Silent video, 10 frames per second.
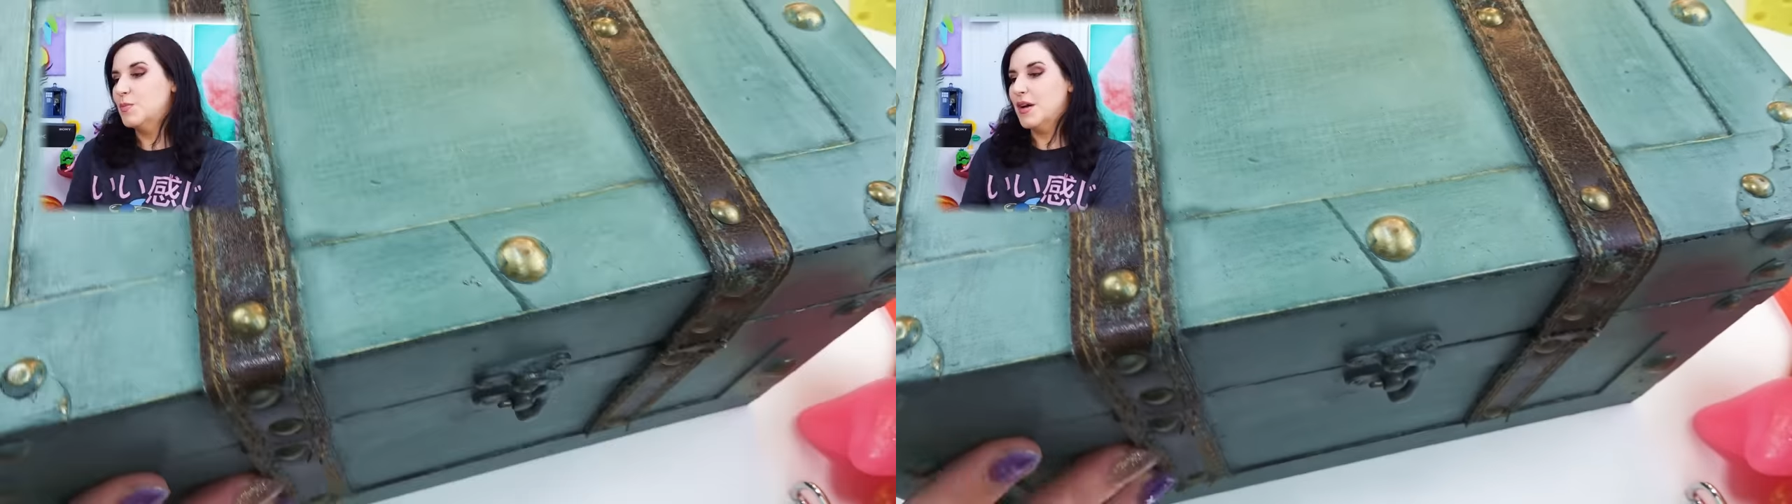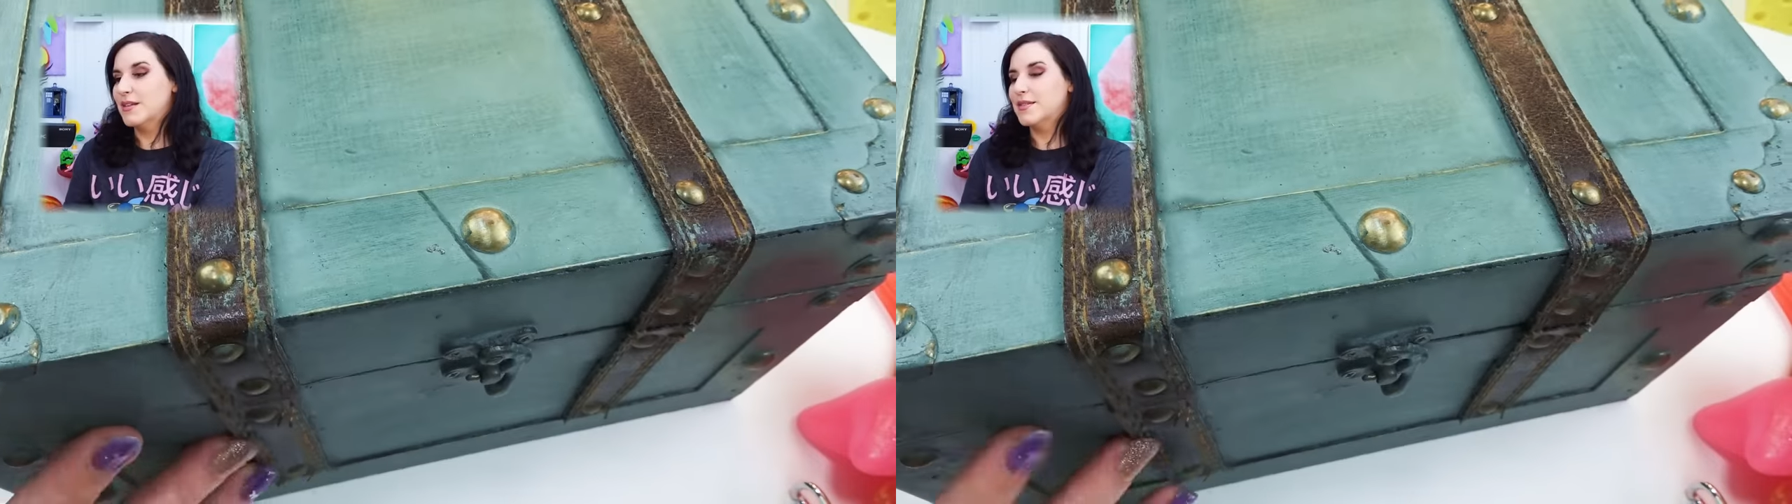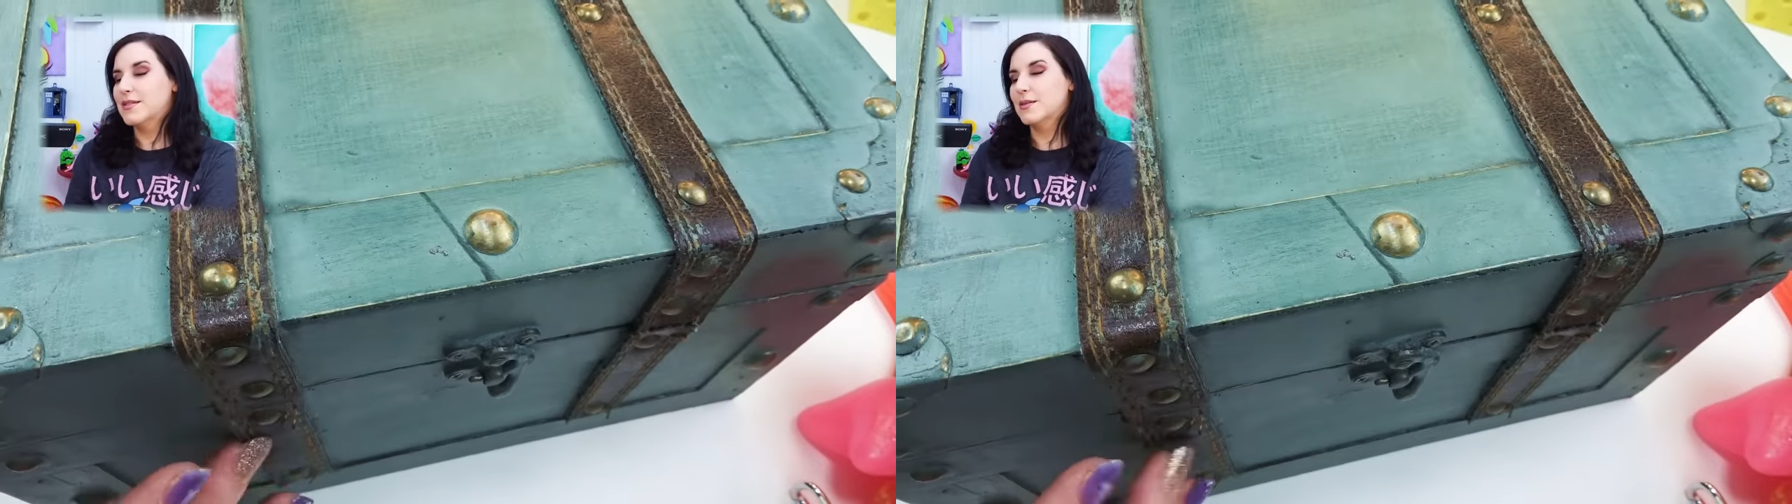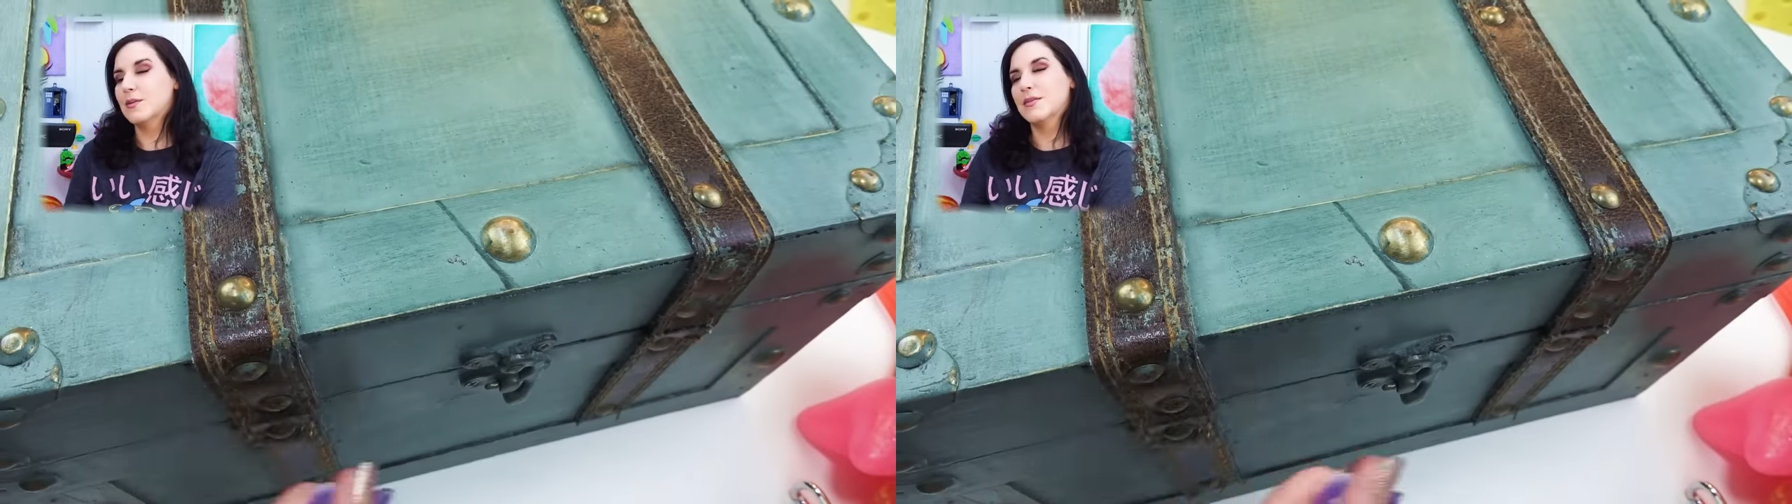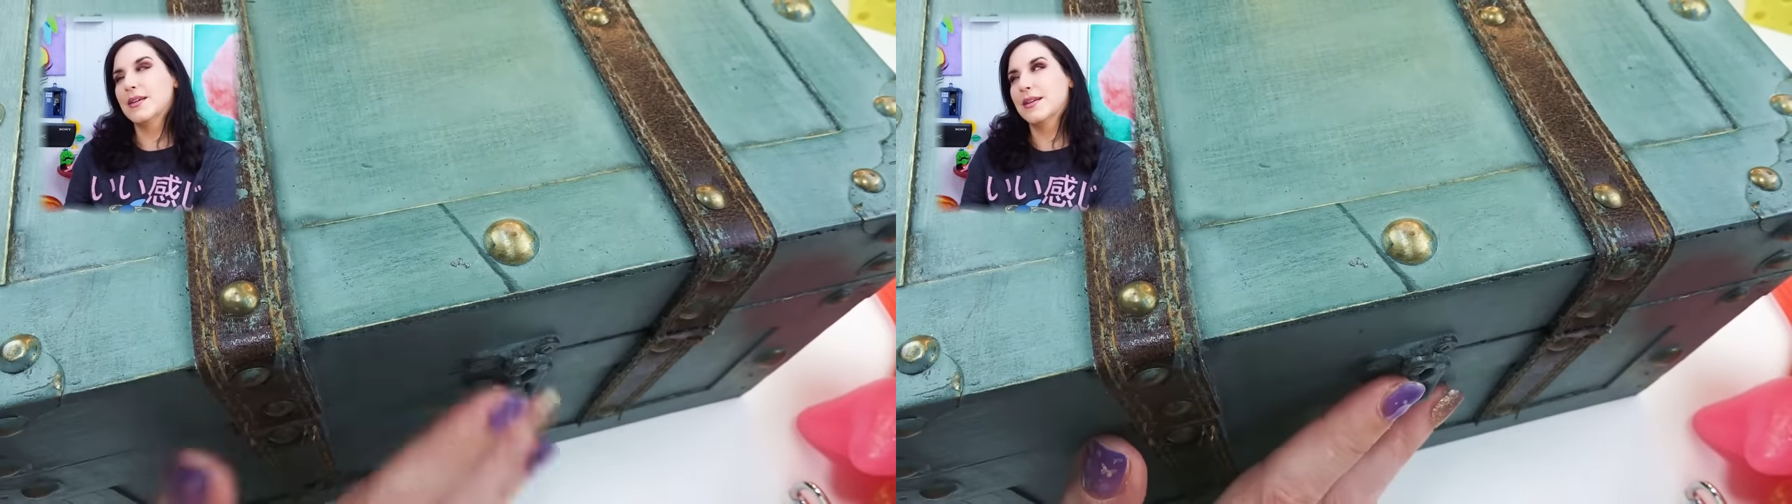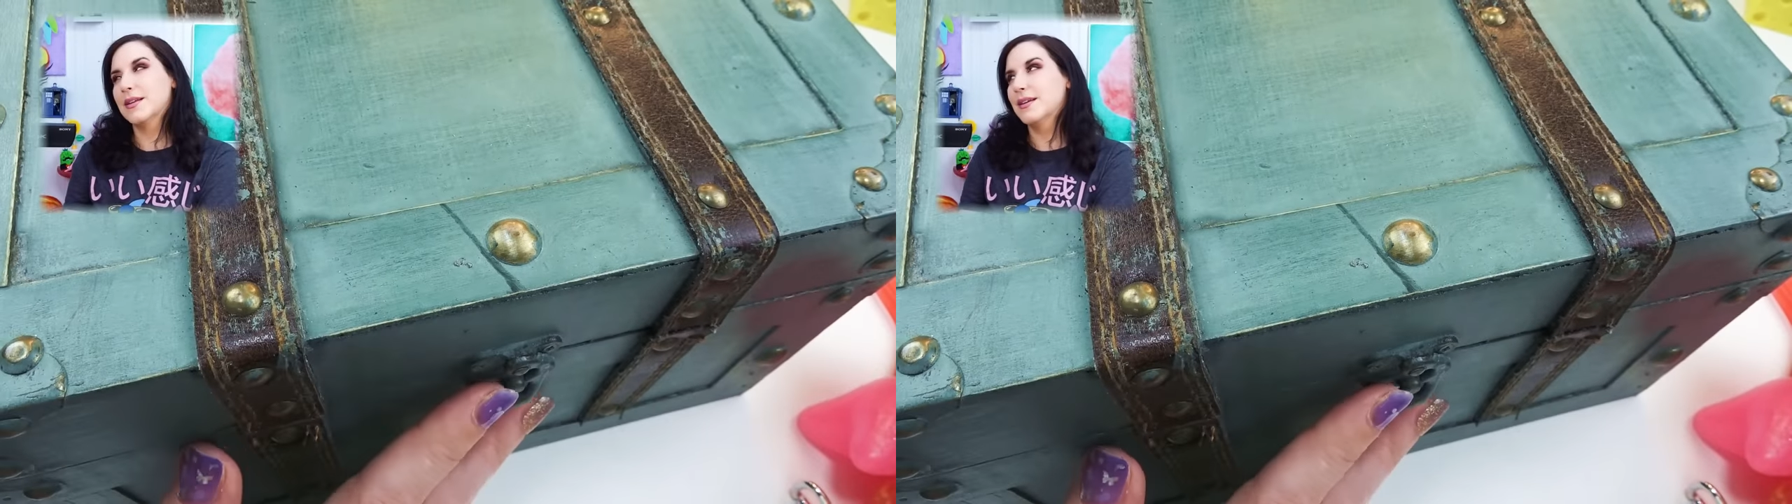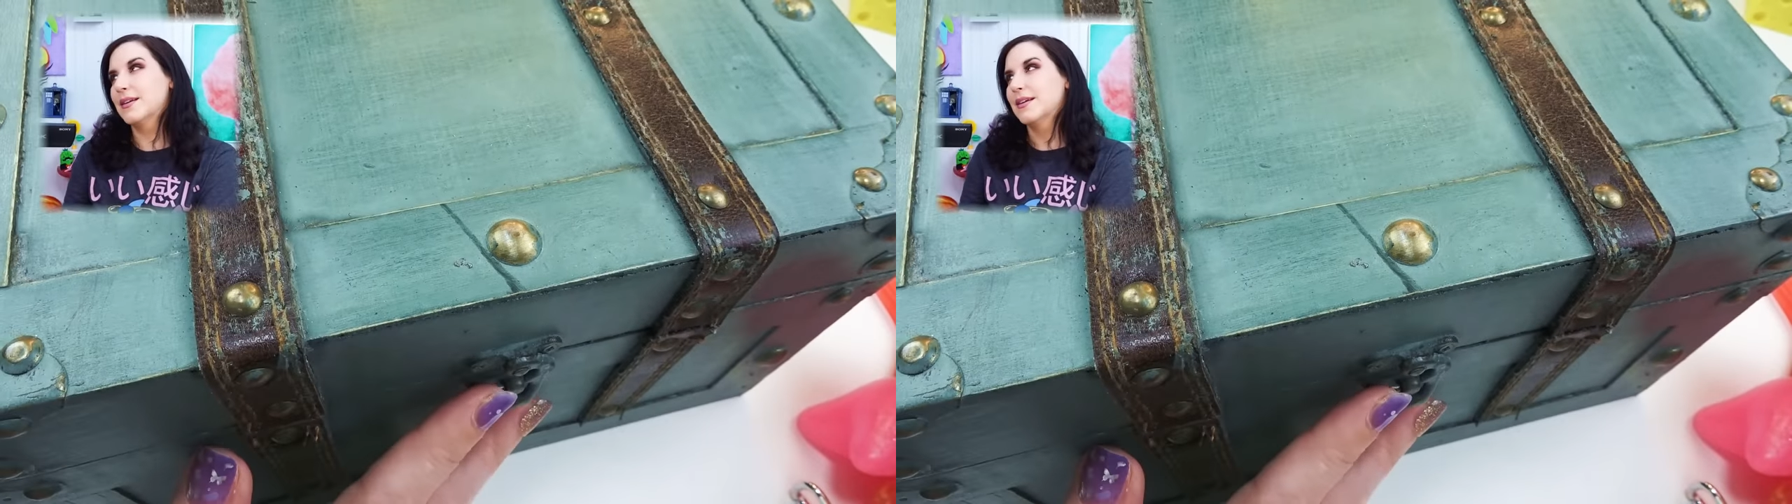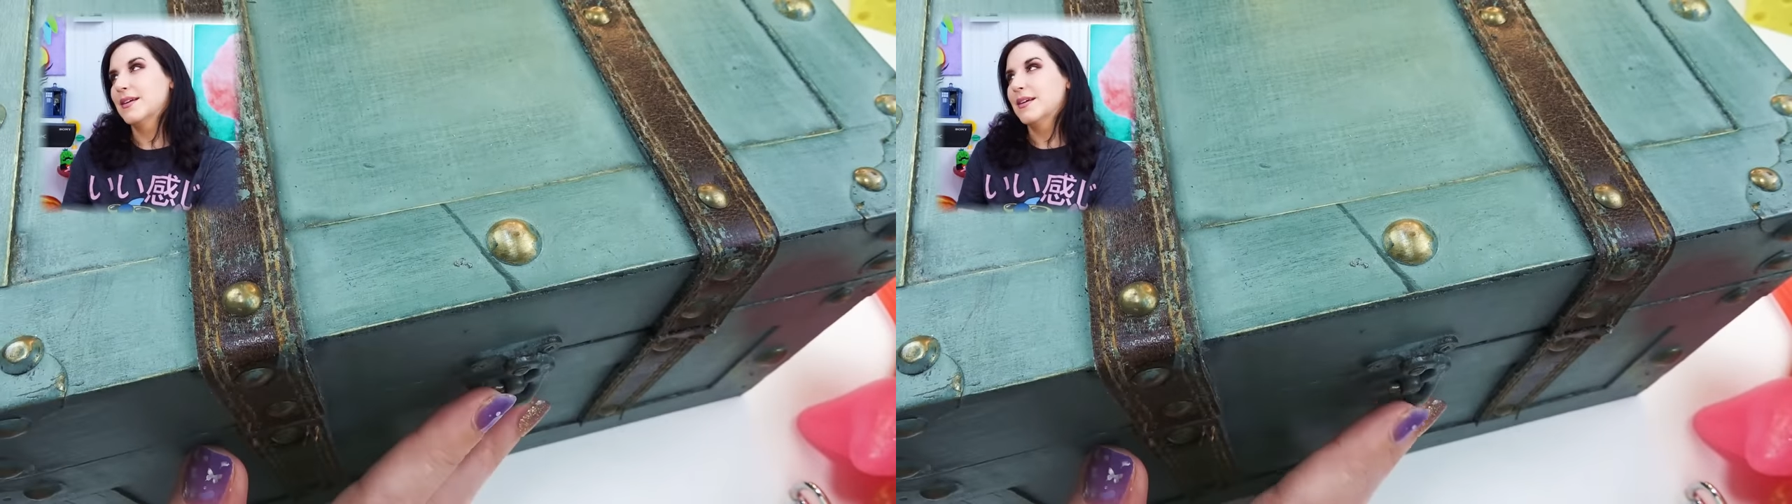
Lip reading: boxes, so I'm gonna